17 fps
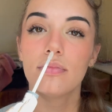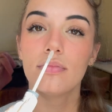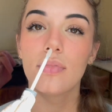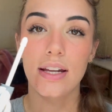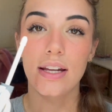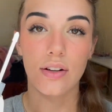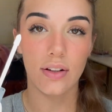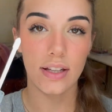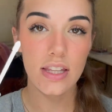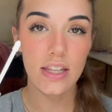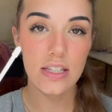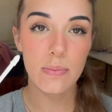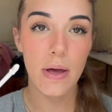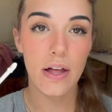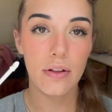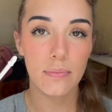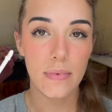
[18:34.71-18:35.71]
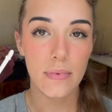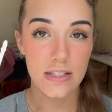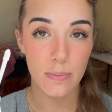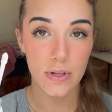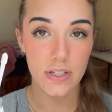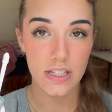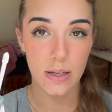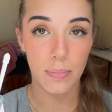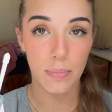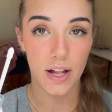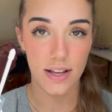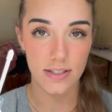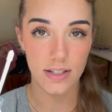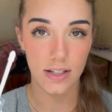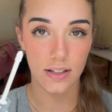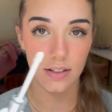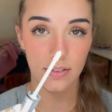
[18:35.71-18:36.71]
I don't like the smell. It smells like
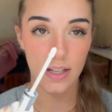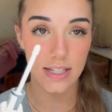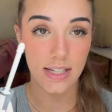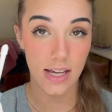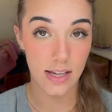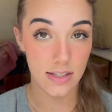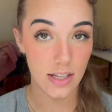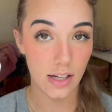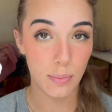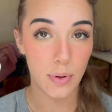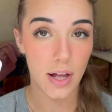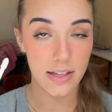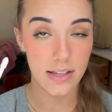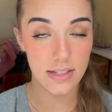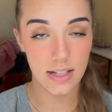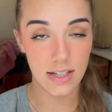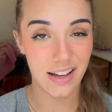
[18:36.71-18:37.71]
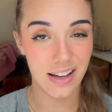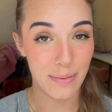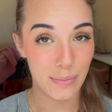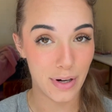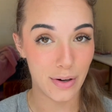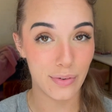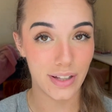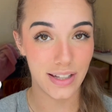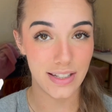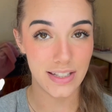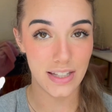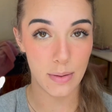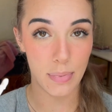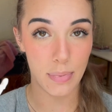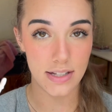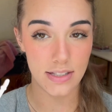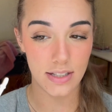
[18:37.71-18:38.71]
plastic. It tastes like plastic. I'm not really into the
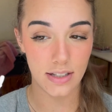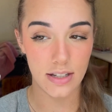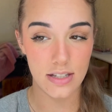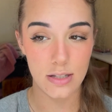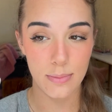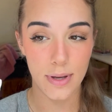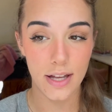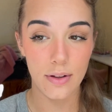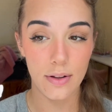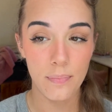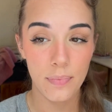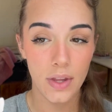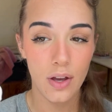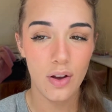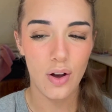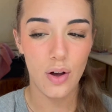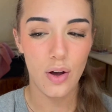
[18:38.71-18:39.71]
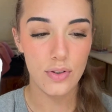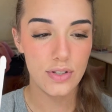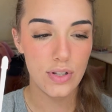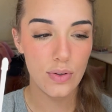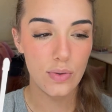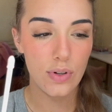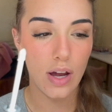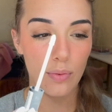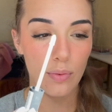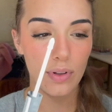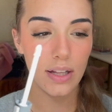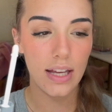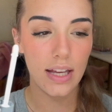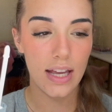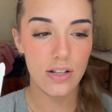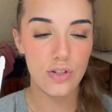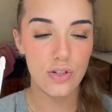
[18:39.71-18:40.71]
plasticky smell. Also, not
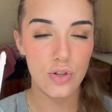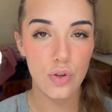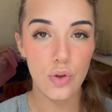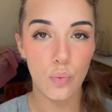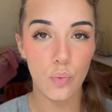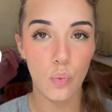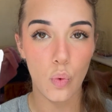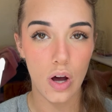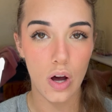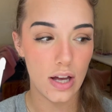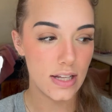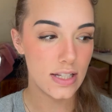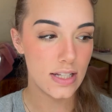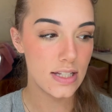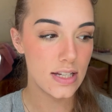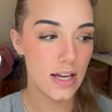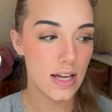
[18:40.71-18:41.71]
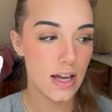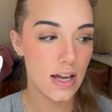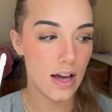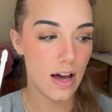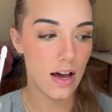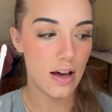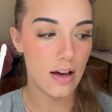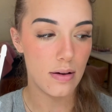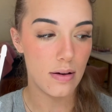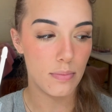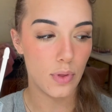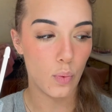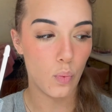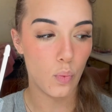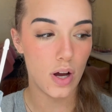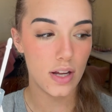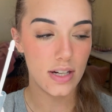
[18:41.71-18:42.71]
really into the wand. The
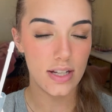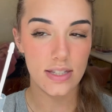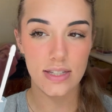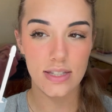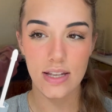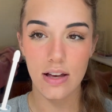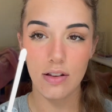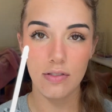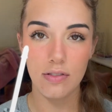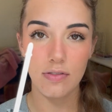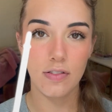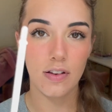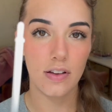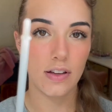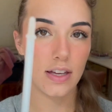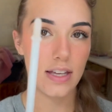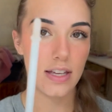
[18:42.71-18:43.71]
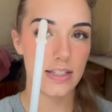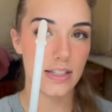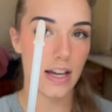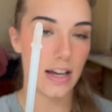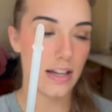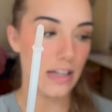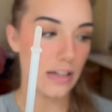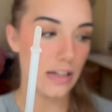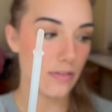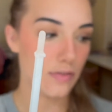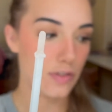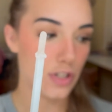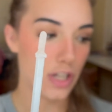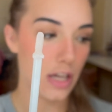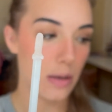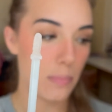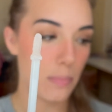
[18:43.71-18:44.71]
wand itself is kind of
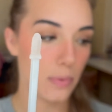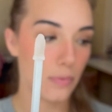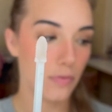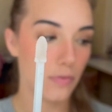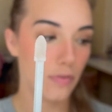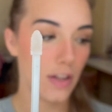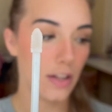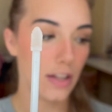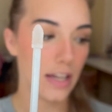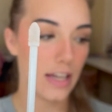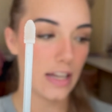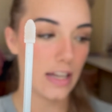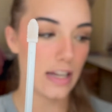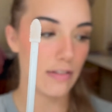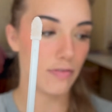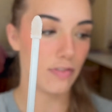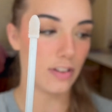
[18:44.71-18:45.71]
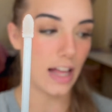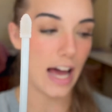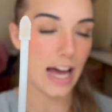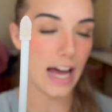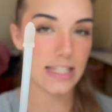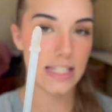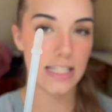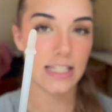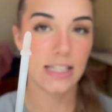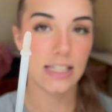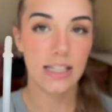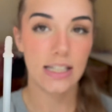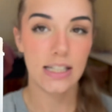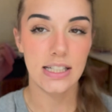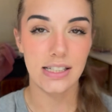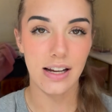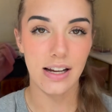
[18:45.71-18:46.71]
cheap feeling, flat.
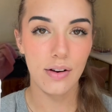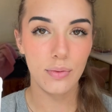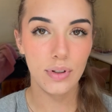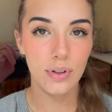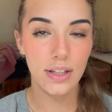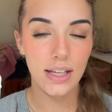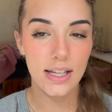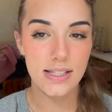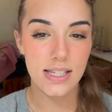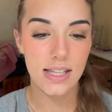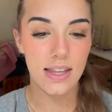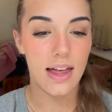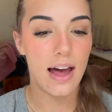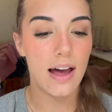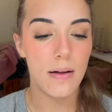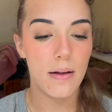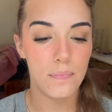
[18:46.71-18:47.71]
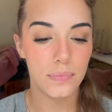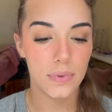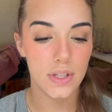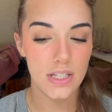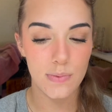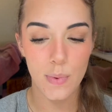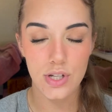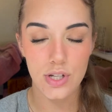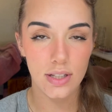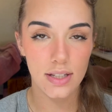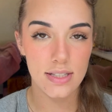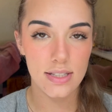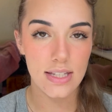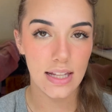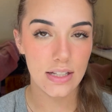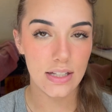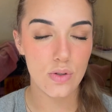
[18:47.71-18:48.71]
Not really into that, especially because
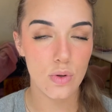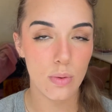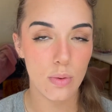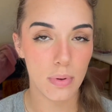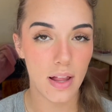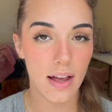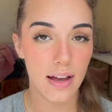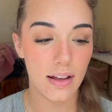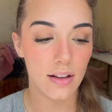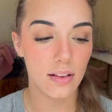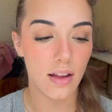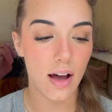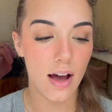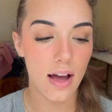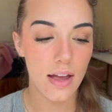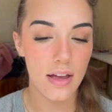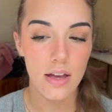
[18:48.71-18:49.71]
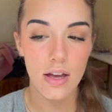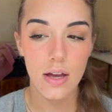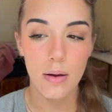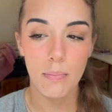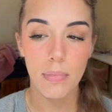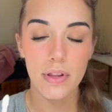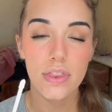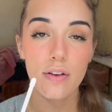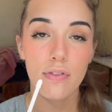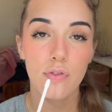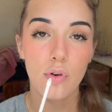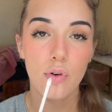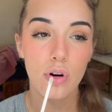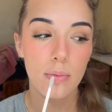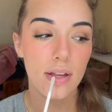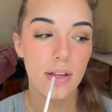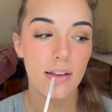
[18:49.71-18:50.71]
I like to apply a lot. But the
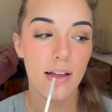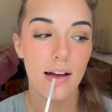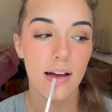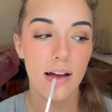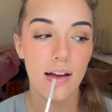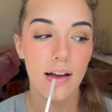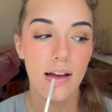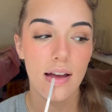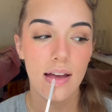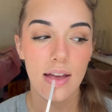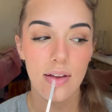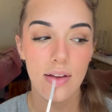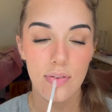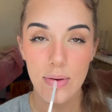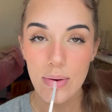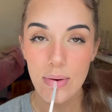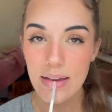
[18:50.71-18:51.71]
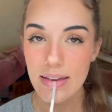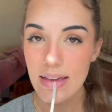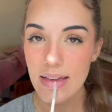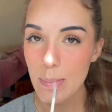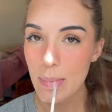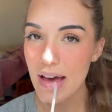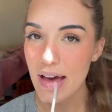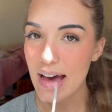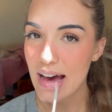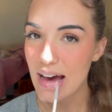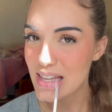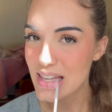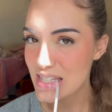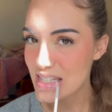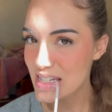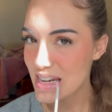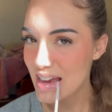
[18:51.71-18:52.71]
formula, if you can get
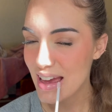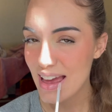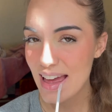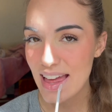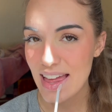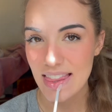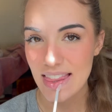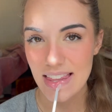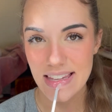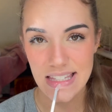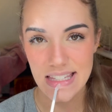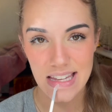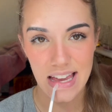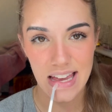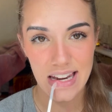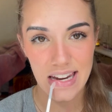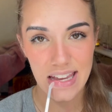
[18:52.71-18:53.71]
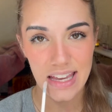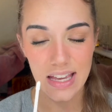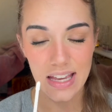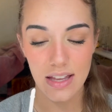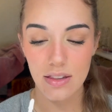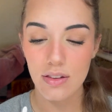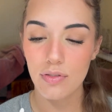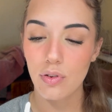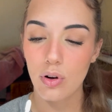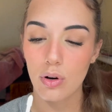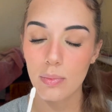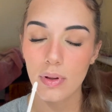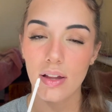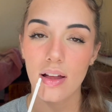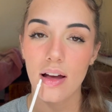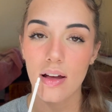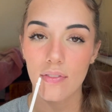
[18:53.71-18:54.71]
past the scent and the
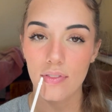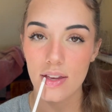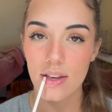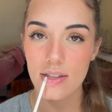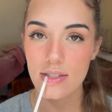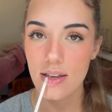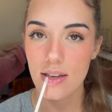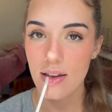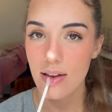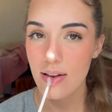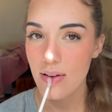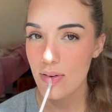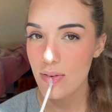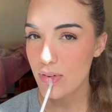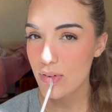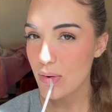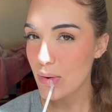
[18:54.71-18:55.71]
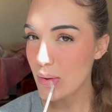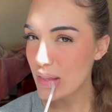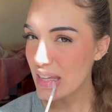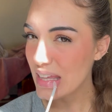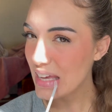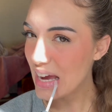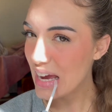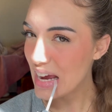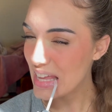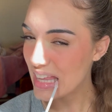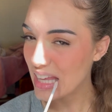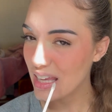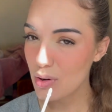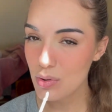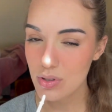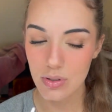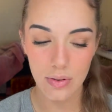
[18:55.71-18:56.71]
formula of this, for only, I
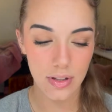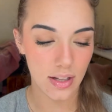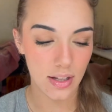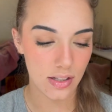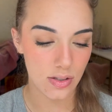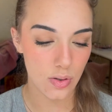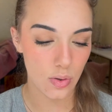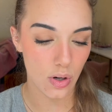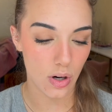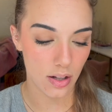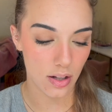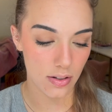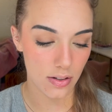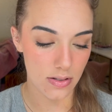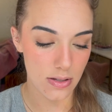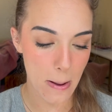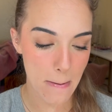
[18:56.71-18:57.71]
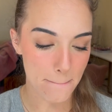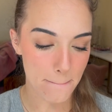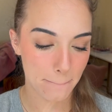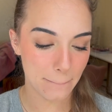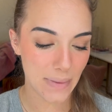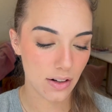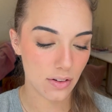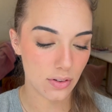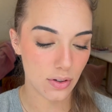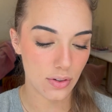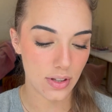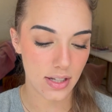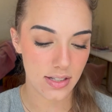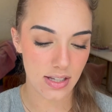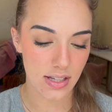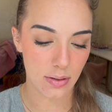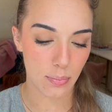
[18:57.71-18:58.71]
think it was only like $2. I don't know the
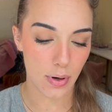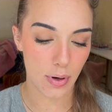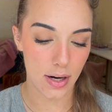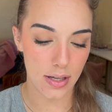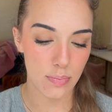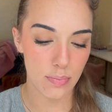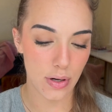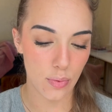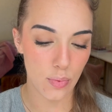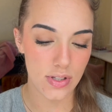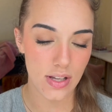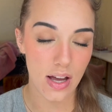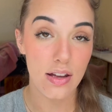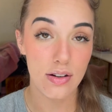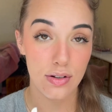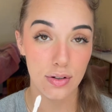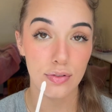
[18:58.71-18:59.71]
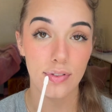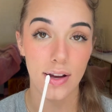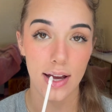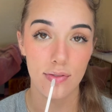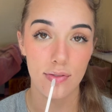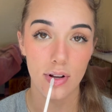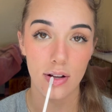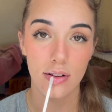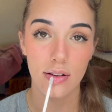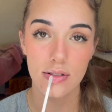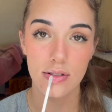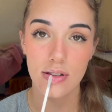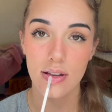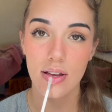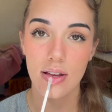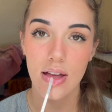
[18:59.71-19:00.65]
exact price, but it was under $5.